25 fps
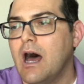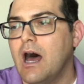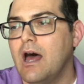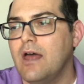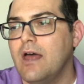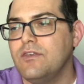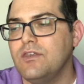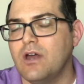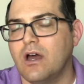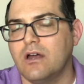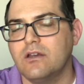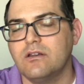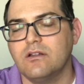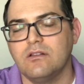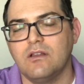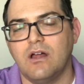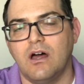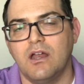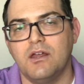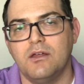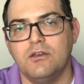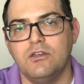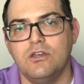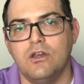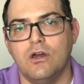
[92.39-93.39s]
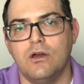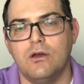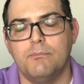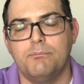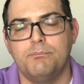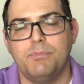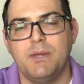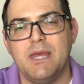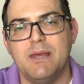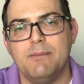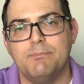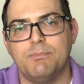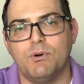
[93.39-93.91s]
uh, not a lot
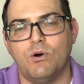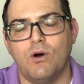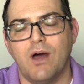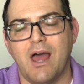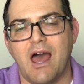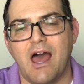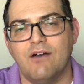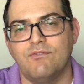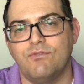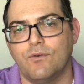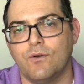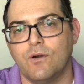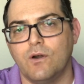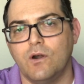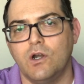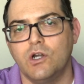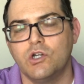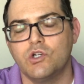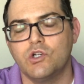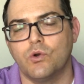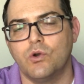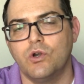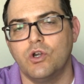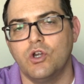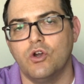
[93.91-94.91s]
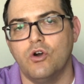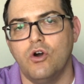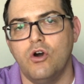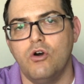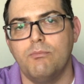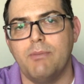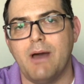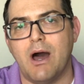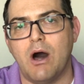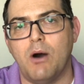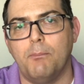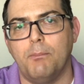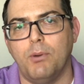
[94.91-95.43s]
of people have heard or know
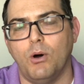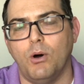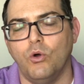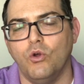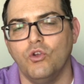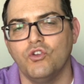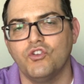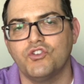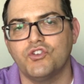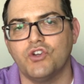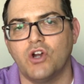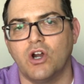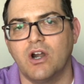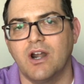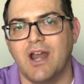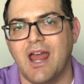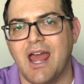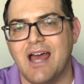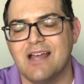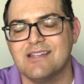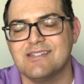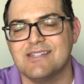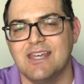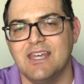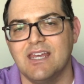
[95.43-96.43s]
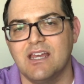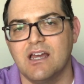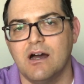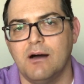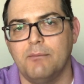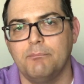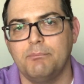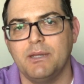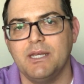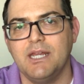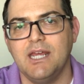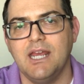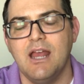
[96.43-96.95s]
about Polestar as a
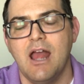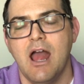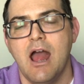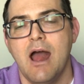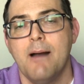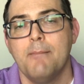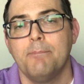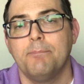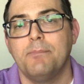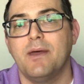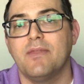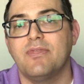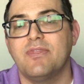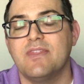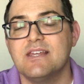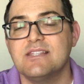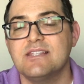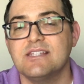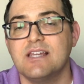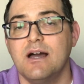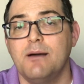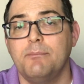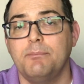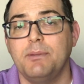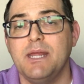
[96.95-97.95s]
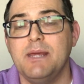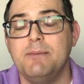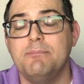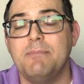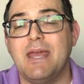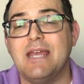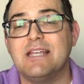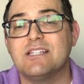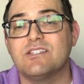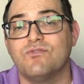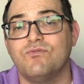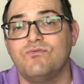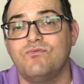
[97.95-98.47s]
company, but this company
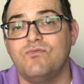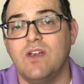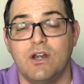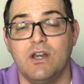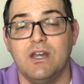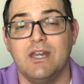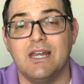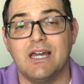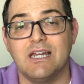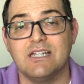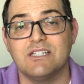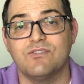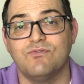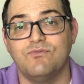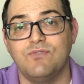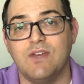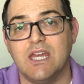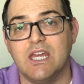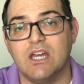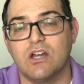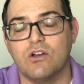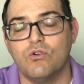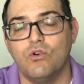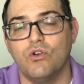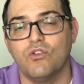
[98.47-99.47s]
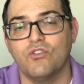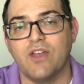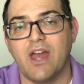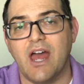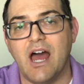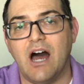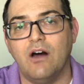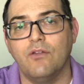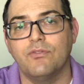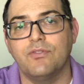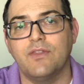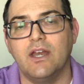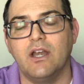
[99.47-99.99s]
makes very nice vehicles
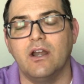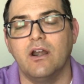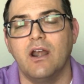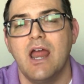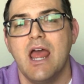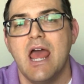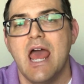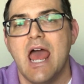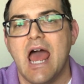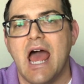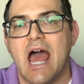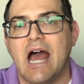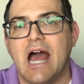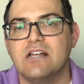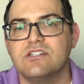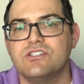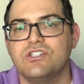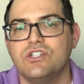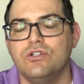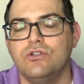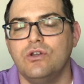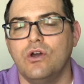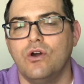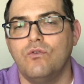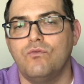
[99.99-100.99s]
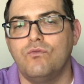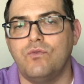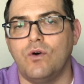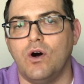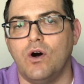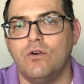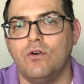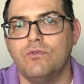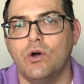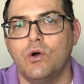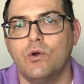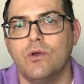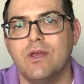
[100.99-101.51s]
out there. As you know,
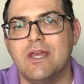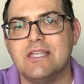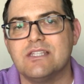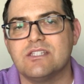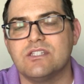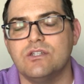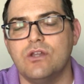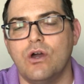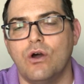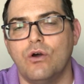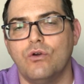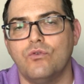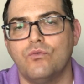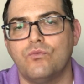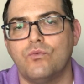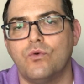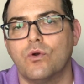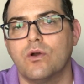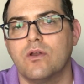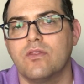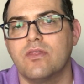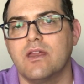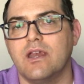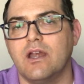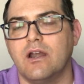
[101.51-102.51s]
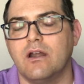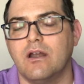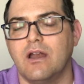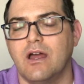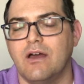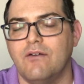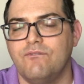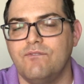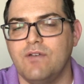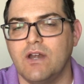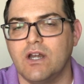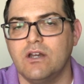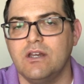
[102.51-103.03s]
Volvo is known for their
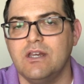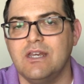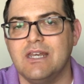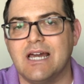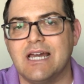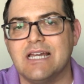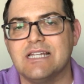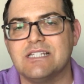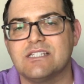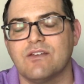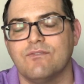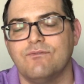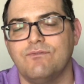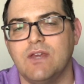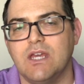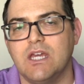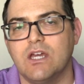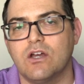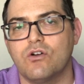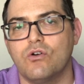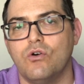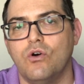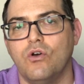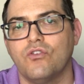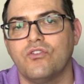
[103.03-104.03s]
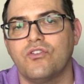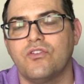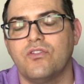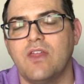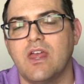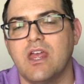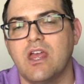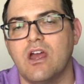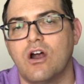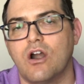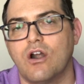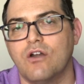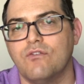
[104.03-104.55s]
uh, very nice vehicles.
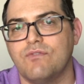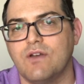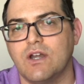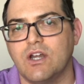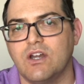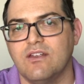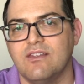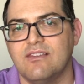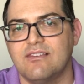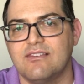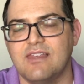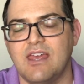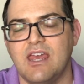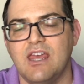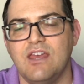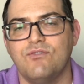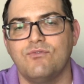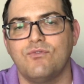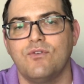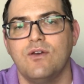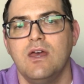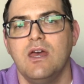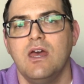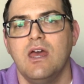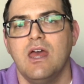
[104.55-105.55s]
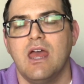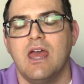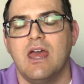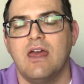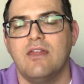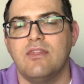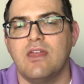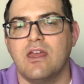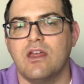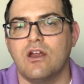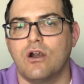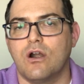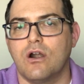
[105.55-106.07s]
They are very safe
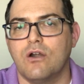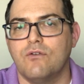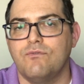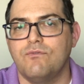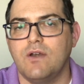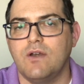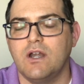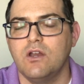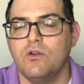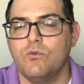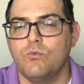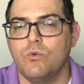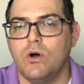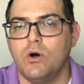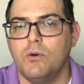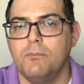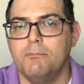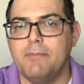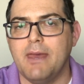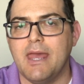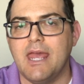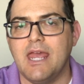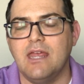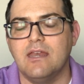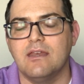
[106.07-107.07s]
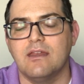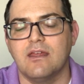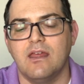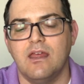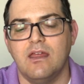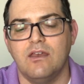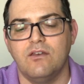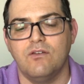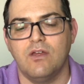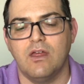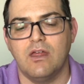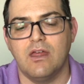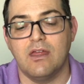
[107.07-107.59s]
and they are very well made
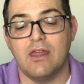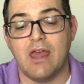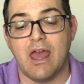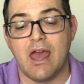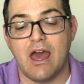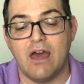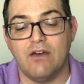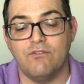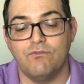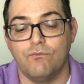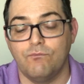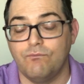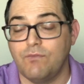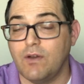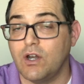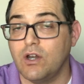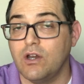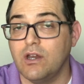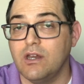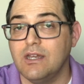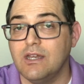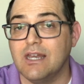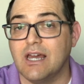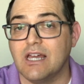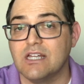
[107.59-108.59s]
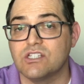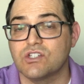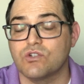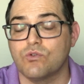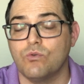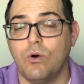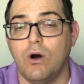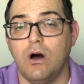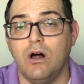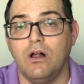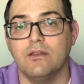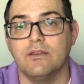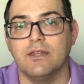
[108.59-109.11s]
and uh, have very nice
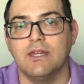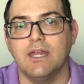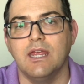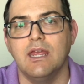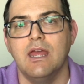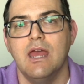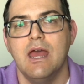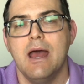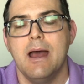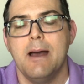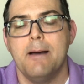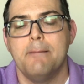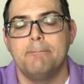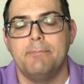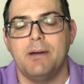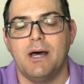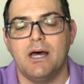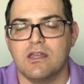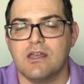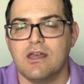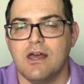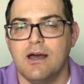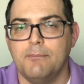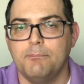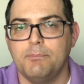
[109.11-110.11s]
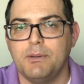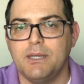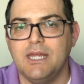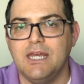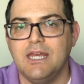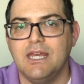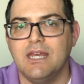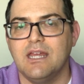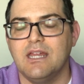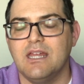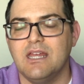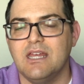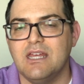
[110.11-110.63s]
quality the
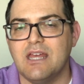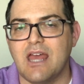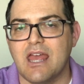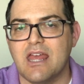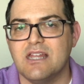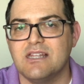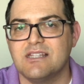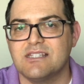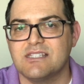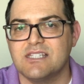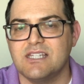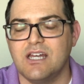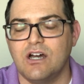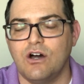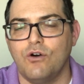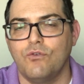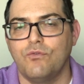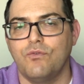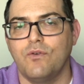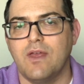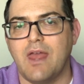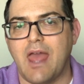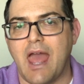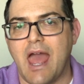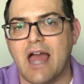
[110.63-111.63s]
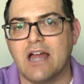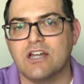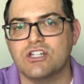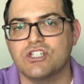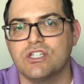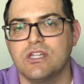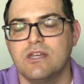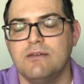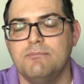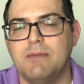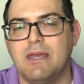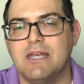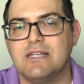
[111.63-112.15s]
company itself
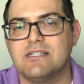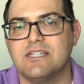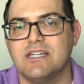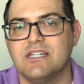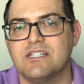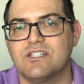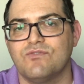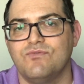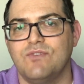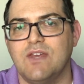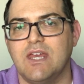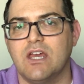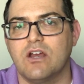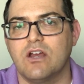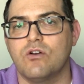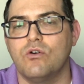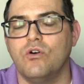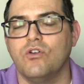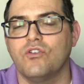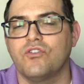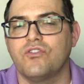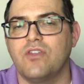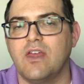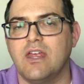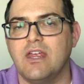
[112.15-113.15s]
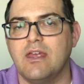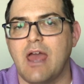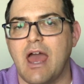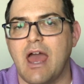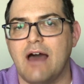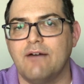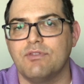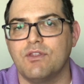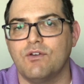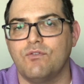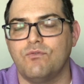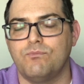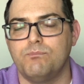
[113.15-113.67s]
actually makes its vehicles. They
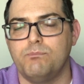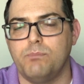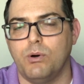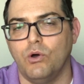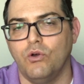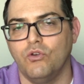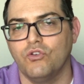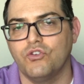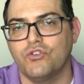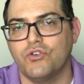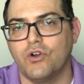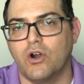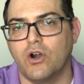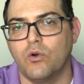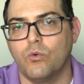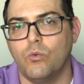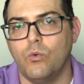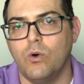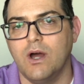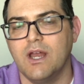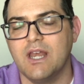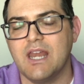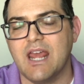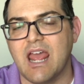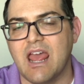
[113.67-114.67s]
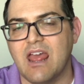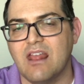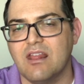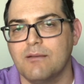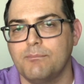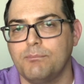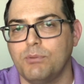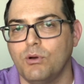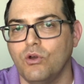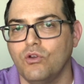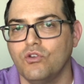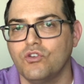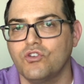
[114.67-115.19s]
have the Polestar 1 and the
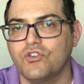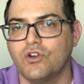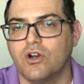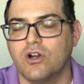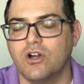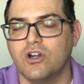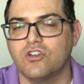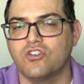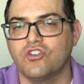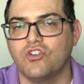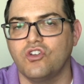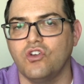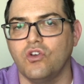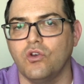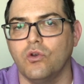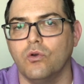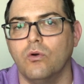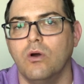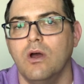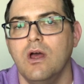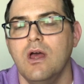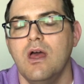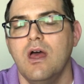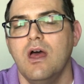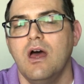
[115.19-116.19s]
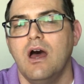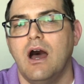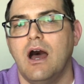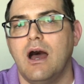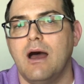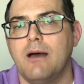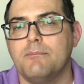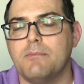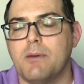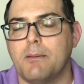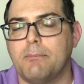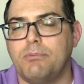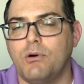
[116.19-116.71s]
Polestar 2.
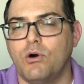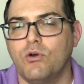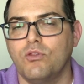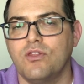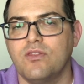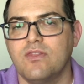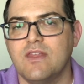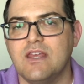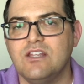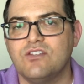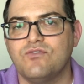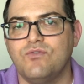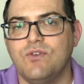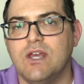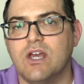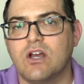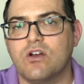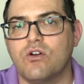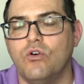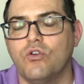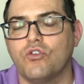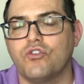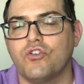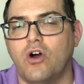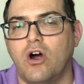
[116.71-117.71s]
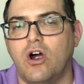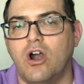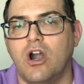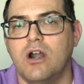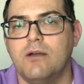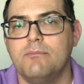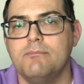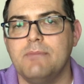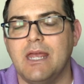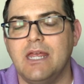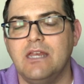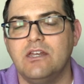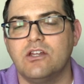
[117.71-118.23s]
Um, both of these vehicles
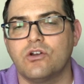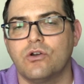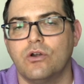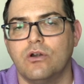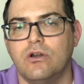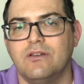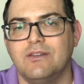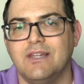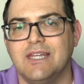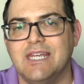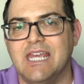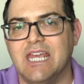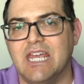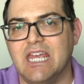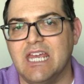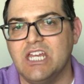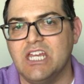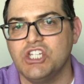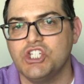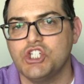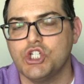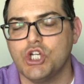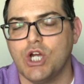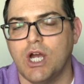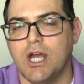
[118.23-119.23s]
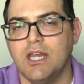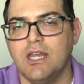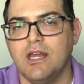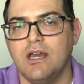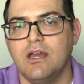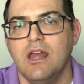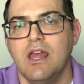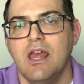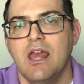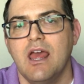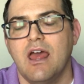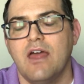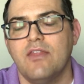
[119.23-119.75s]
are made currently in
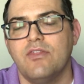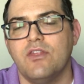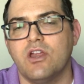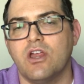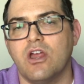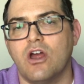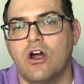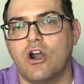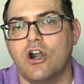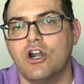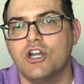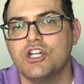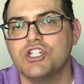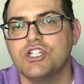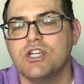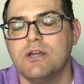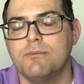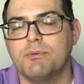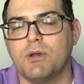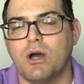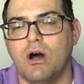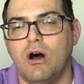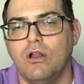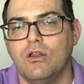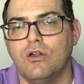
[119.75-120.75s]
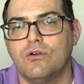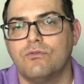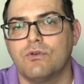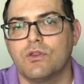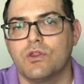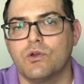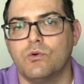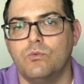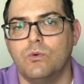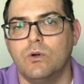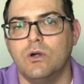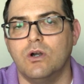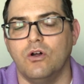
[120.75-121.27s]
China and they are shipped all over
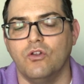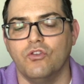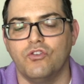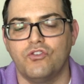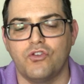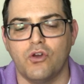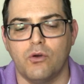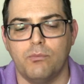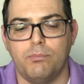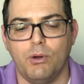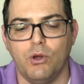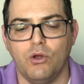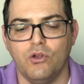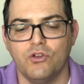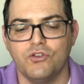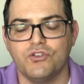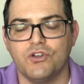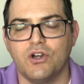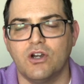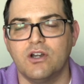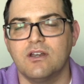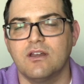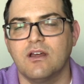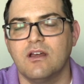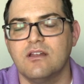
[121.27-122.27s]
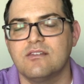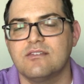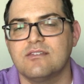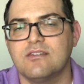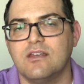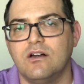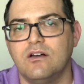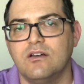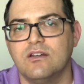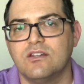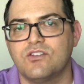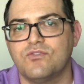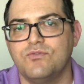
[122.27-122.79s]
the world. So Polestar does
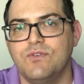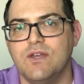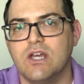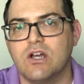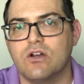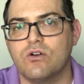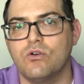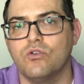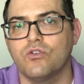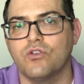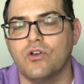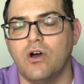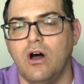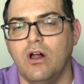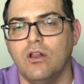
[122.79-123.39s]
sell its vehicles